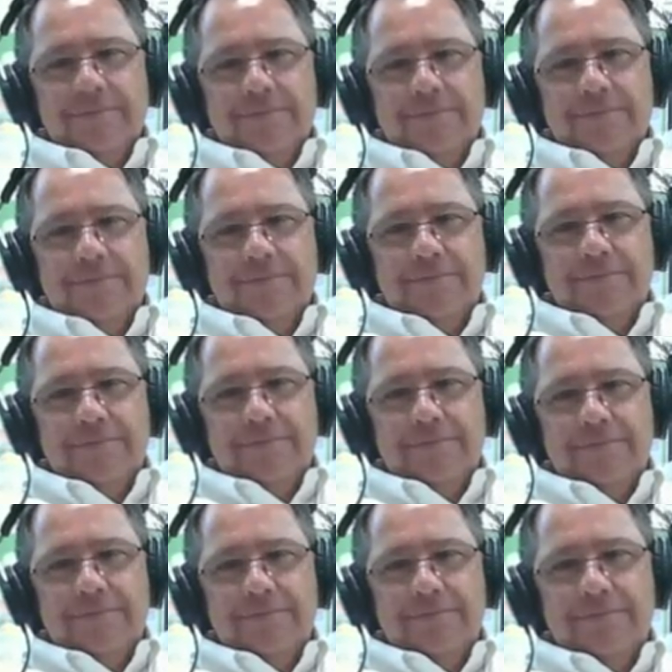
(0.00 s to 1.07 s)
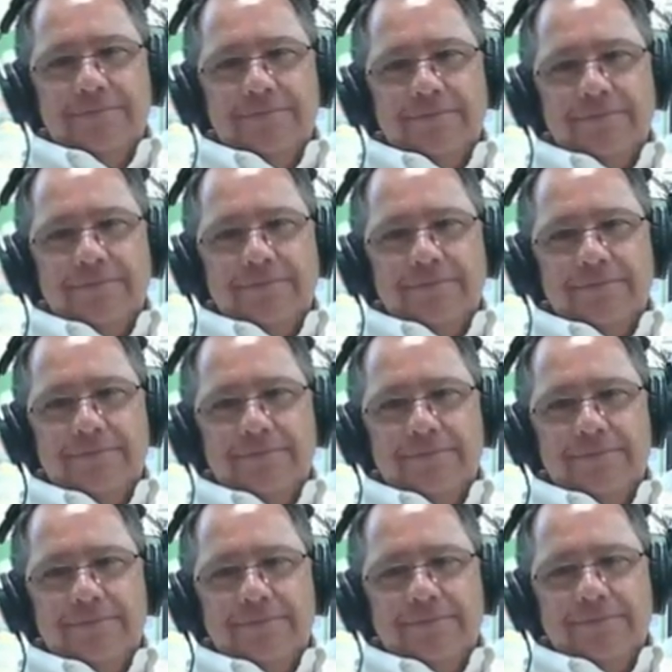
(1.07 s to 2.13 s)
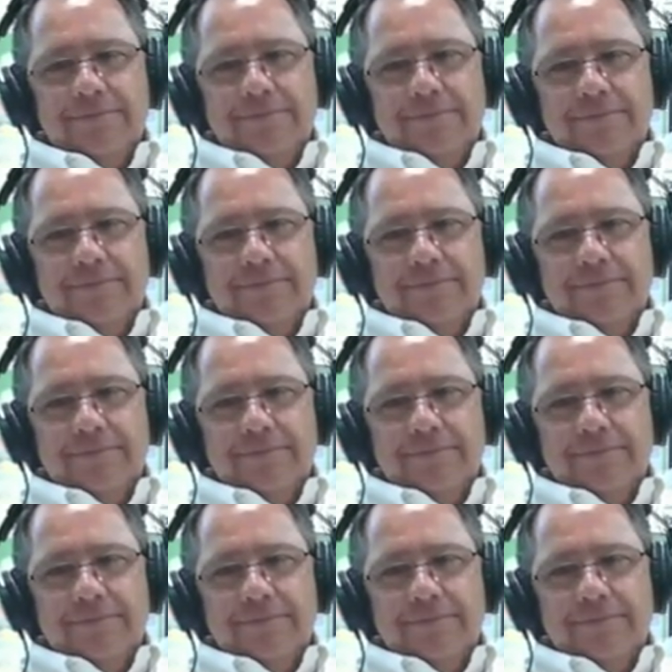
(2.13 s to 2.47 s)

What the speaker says: (silent)